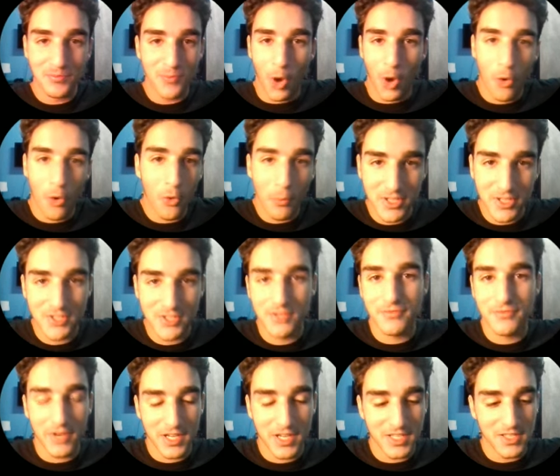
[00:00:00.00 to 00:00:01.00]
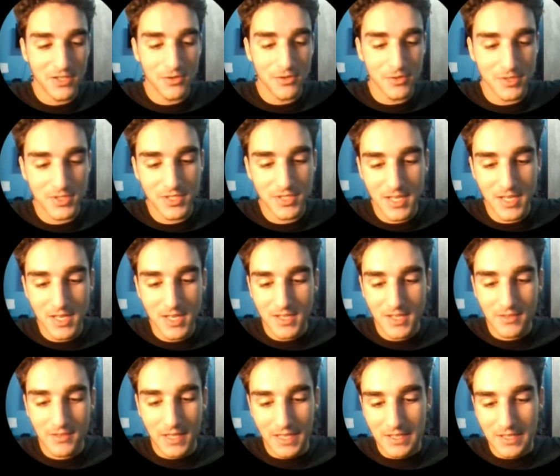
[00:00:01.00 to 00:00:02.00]
a whole bunch of fucking years,
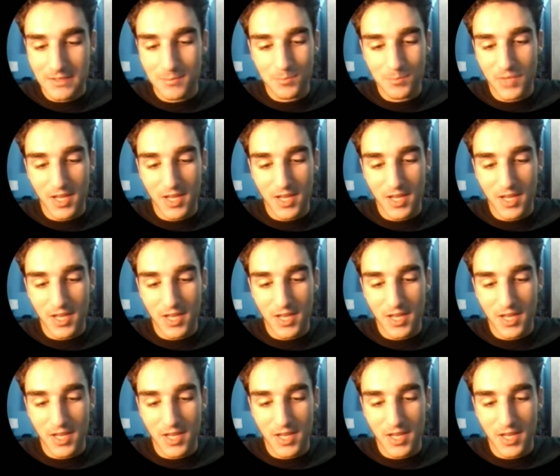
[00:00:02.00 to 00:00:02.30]
like,